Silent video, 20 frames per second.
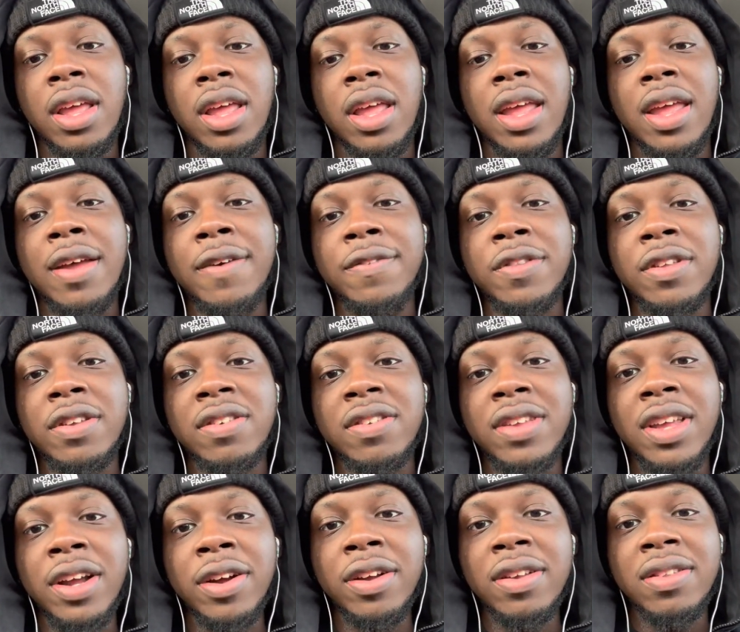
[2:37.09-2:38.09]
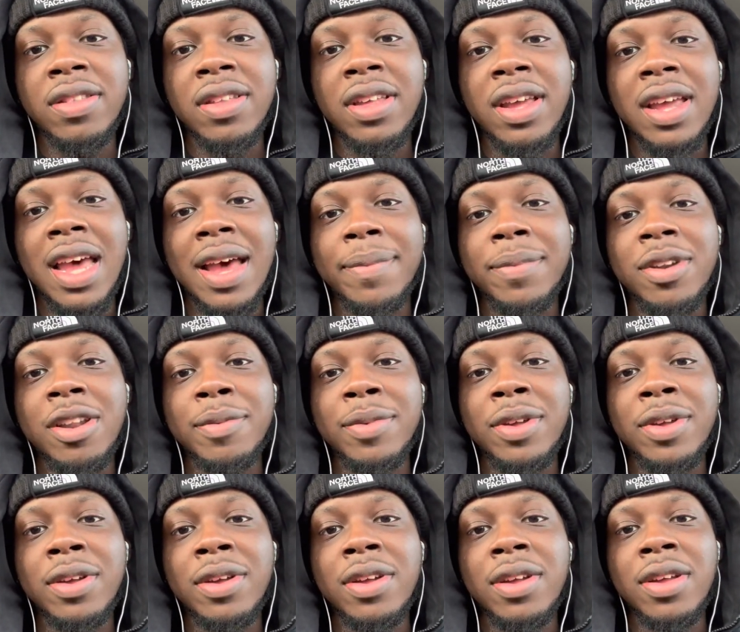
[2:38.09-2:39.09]
if the scariest thing happened to
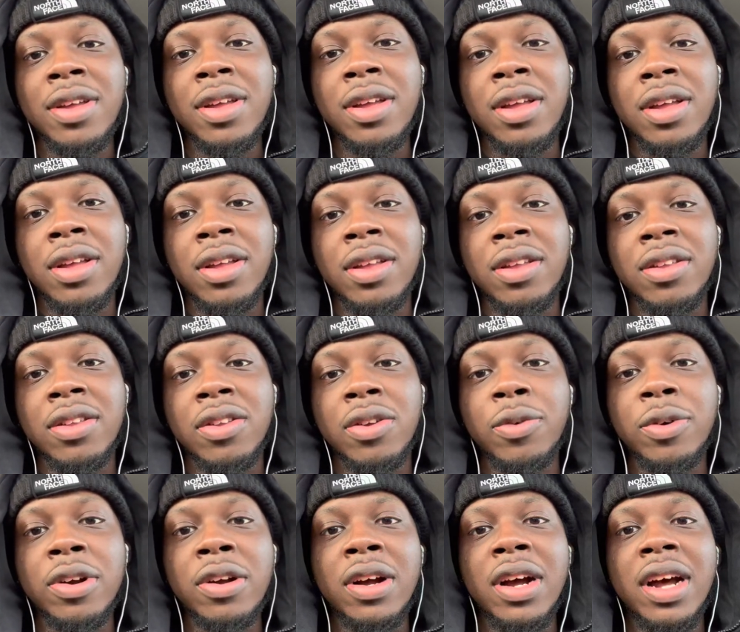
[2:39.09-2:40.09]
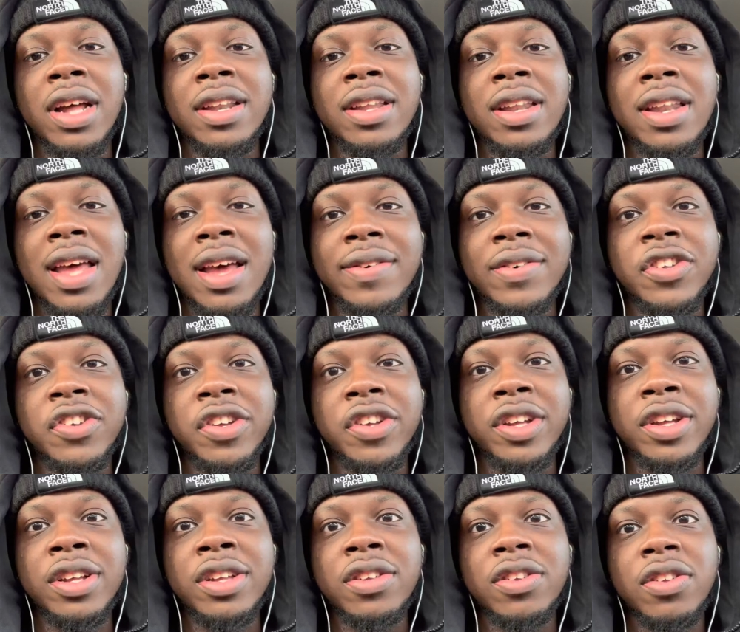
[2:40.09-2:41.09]
me to where I didn't have a
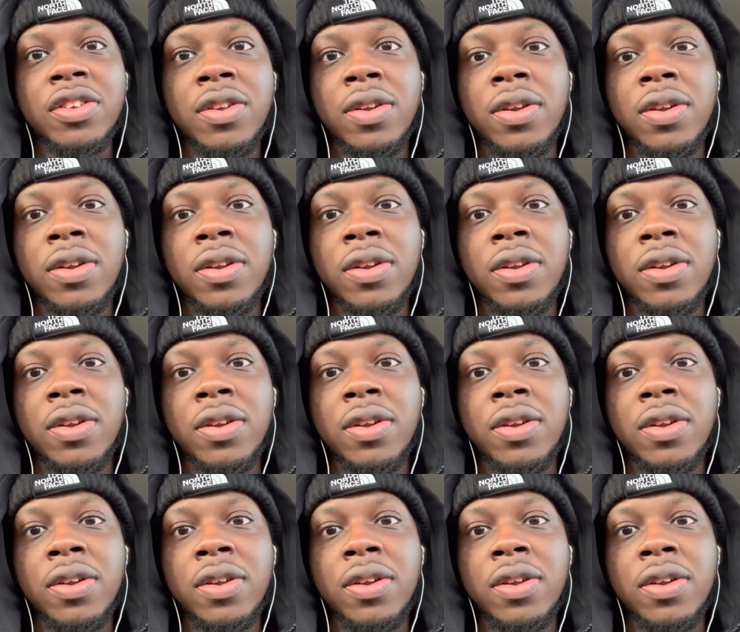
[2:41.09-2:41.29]
chance,